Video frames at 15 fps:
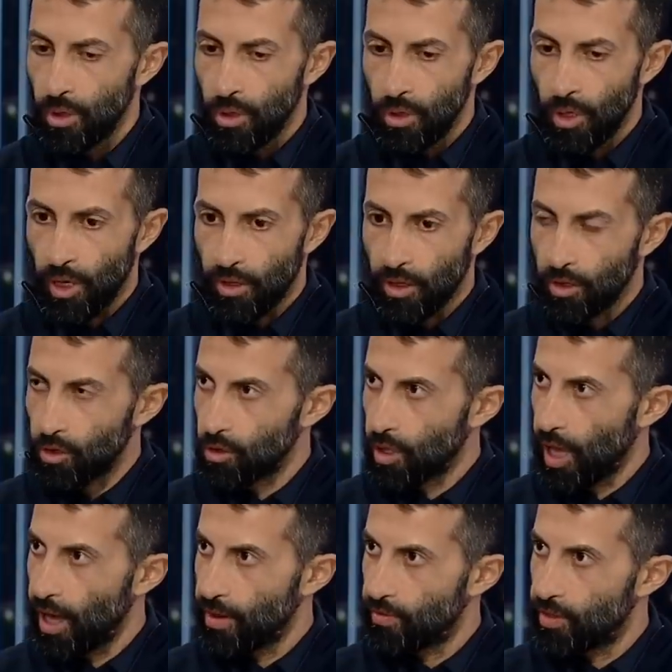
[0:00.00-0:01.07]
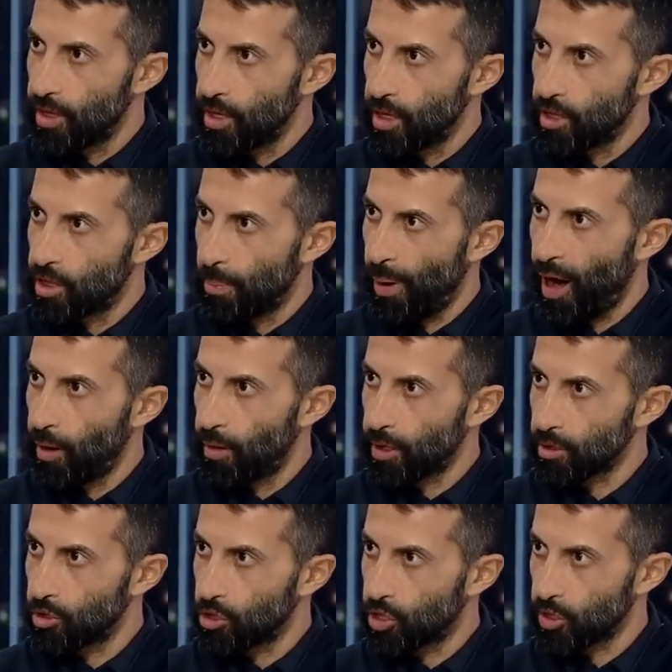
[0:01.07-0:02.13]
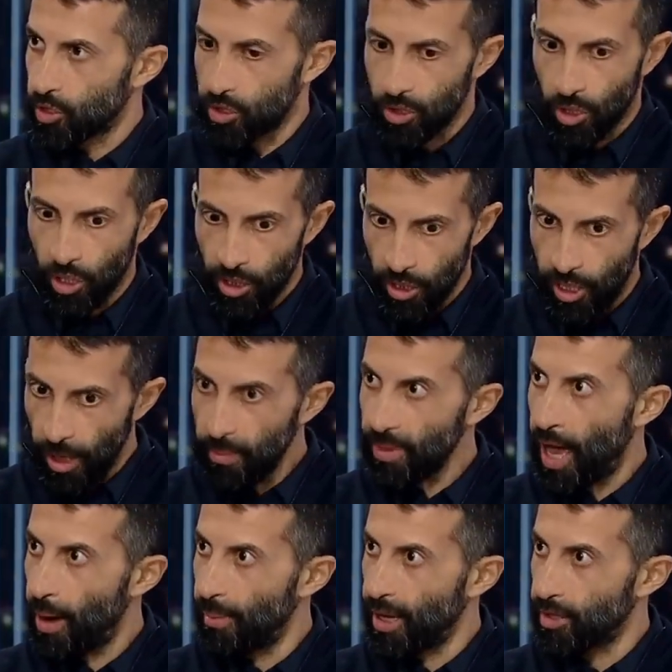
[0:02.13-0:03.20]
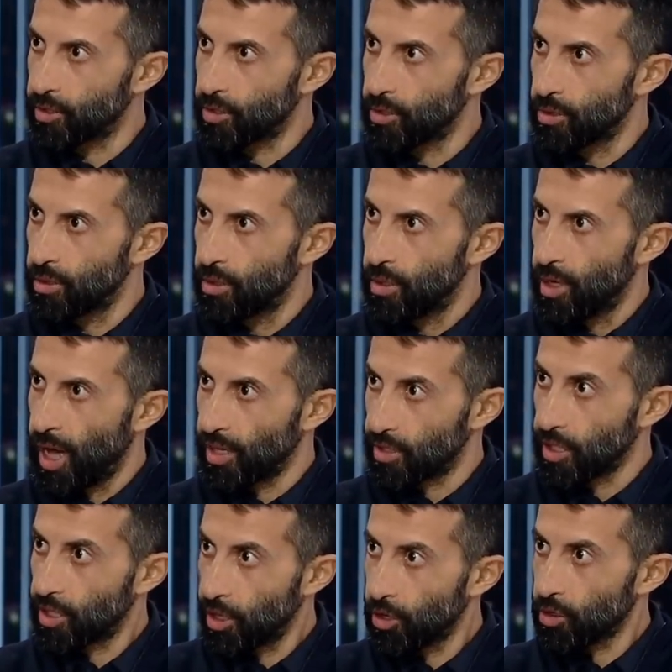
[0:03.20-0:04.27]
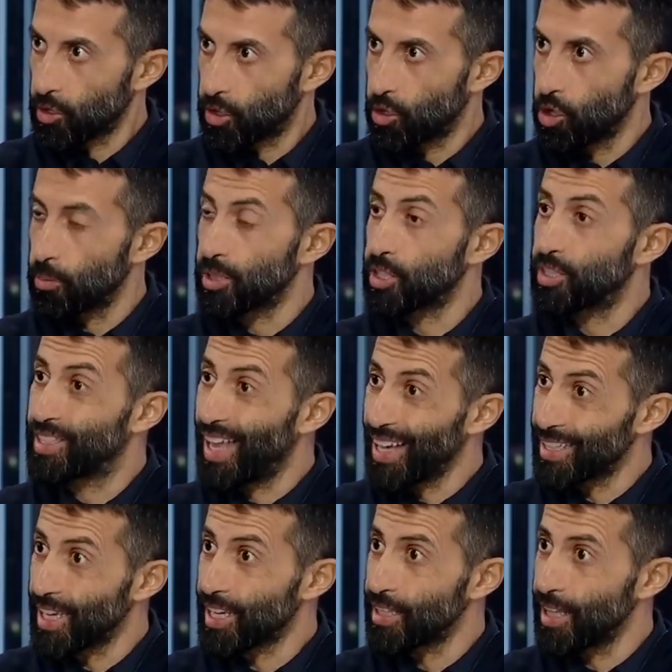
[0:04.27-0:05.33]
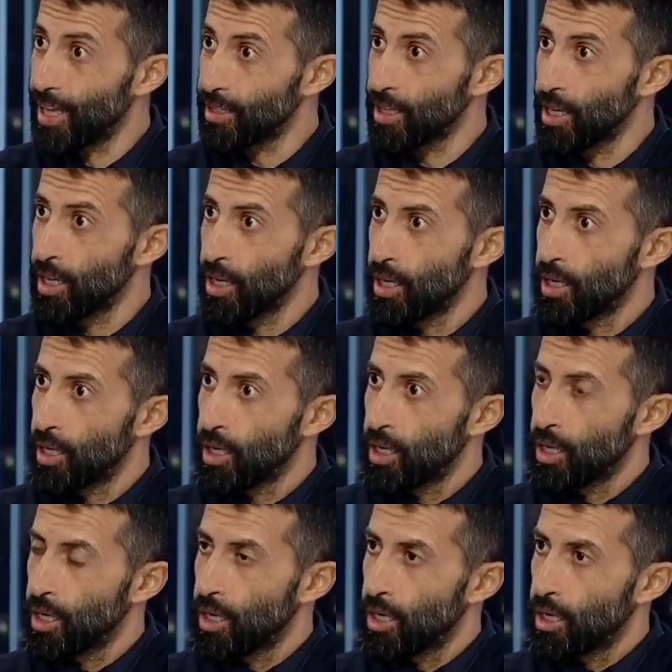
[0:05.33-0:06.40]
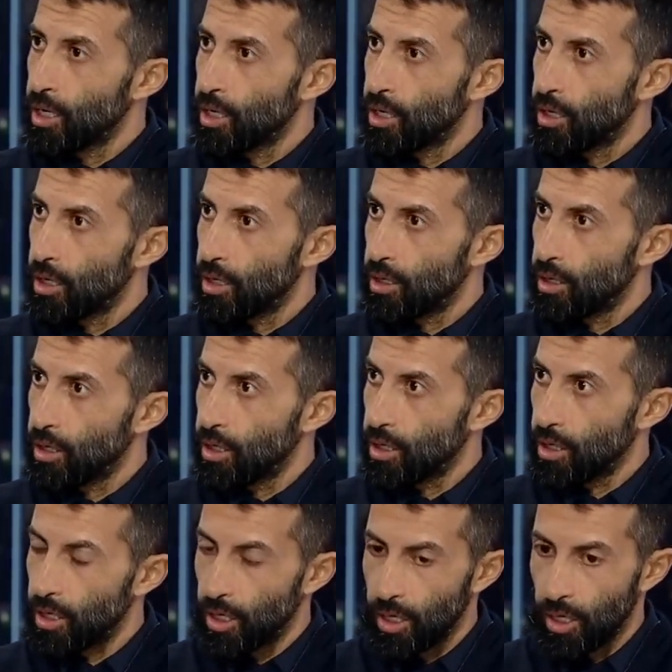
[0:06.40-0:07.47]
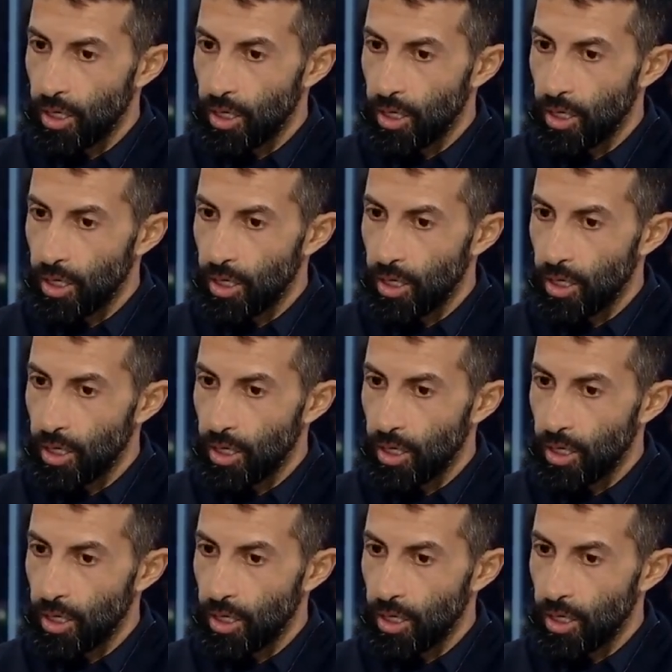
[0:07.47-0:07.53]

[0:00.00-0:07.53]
Yeah, they don't have the power to just condemn Hamas as a terrorist group. They don't have the power, they don't have the knowledge. Are they